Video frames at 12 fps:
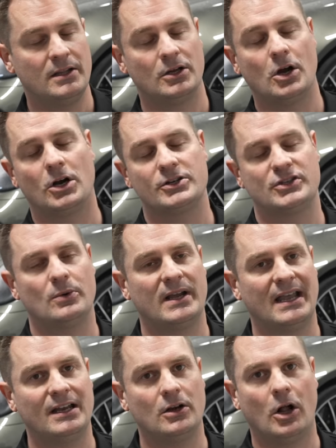the car. So
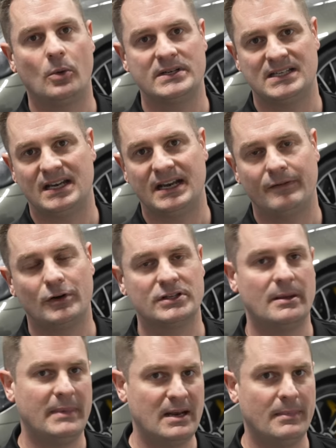again, always in an effort
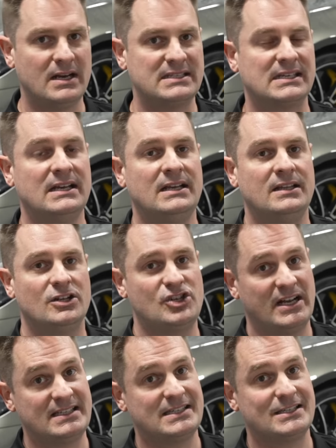to minimize the
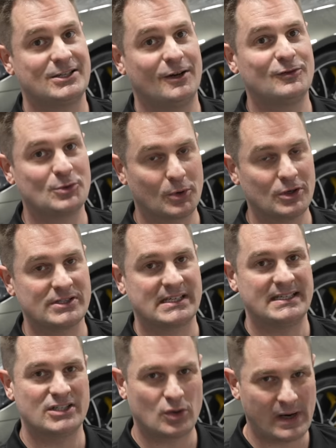chances of swirls
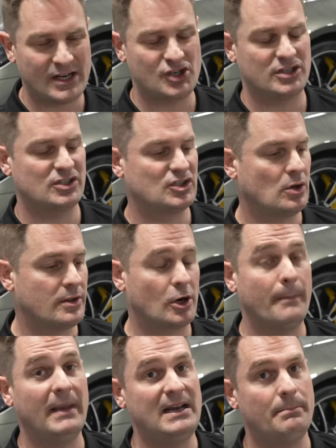and scratches. So there
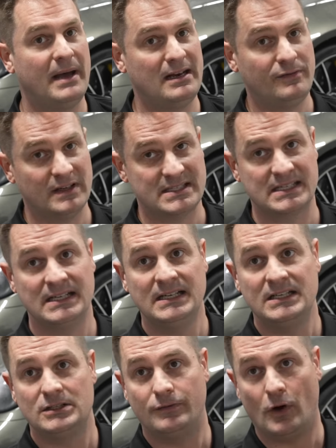are many benefits
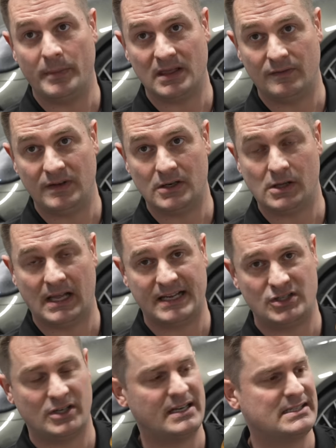to foaming the vehicle,
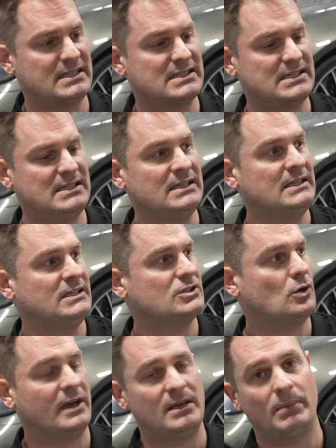as you guys can see.
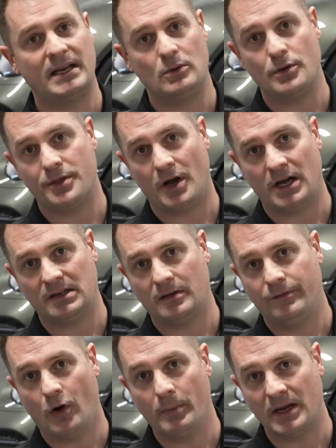So anybody who thought
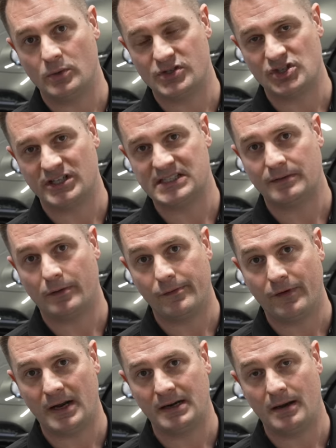foaming was just for
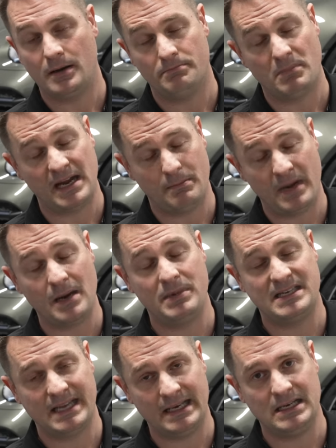fun, might maybe
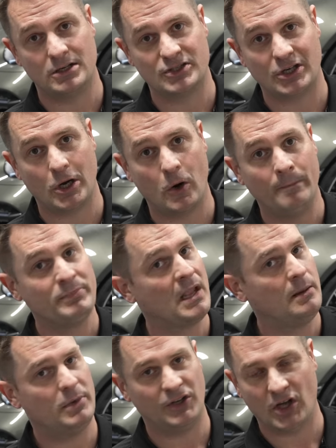10 years ago,
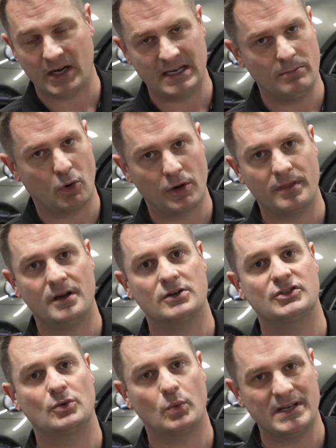but not anymore.
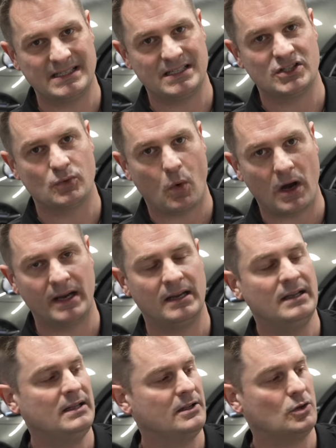There's reasons why
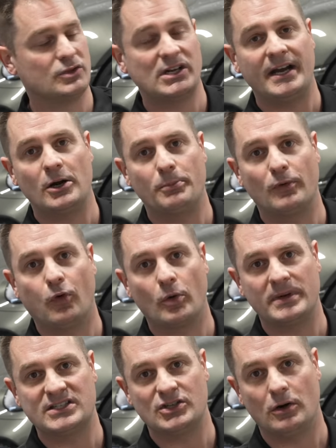those higher
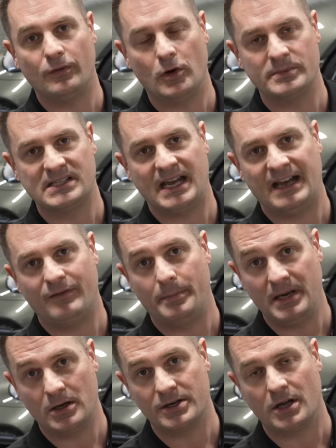performance snow foams have
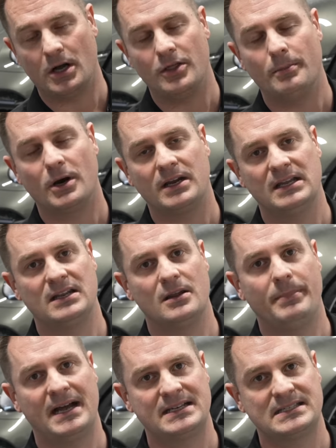appeared on the market in the
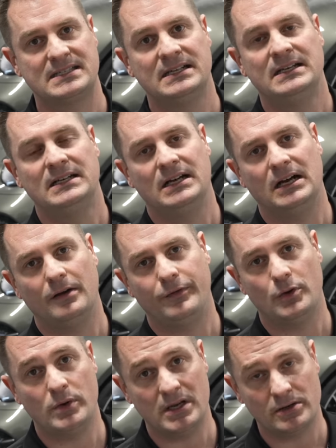past
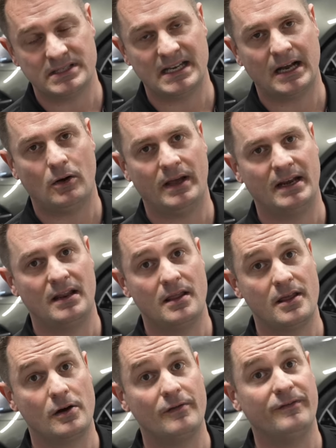few years now. And
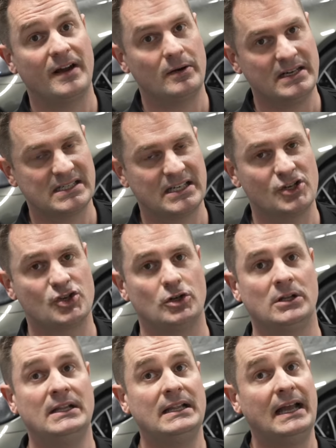they're very
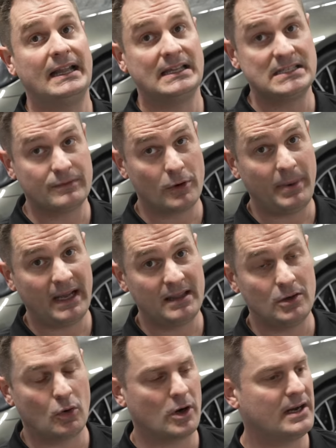essential, at least for Pan
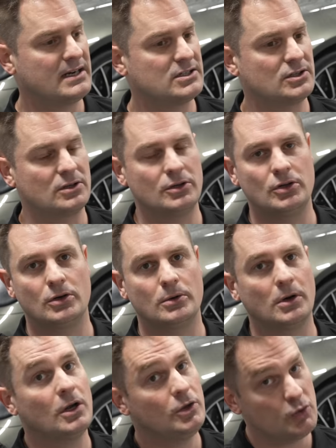the Organizer.
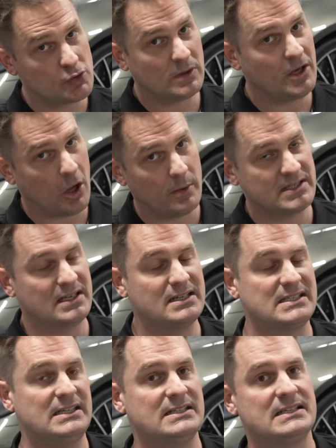You're usually always gonna
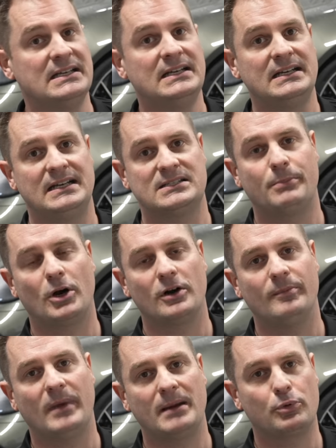see it as part
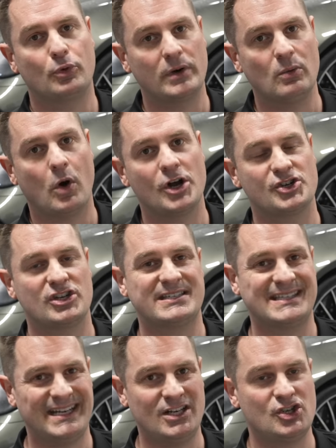of my pre-wash
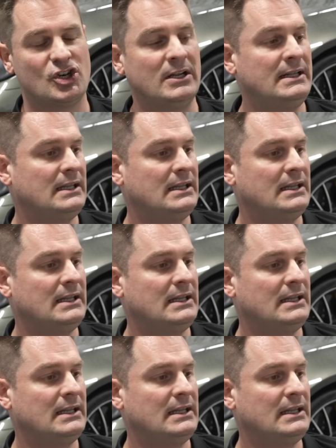stage.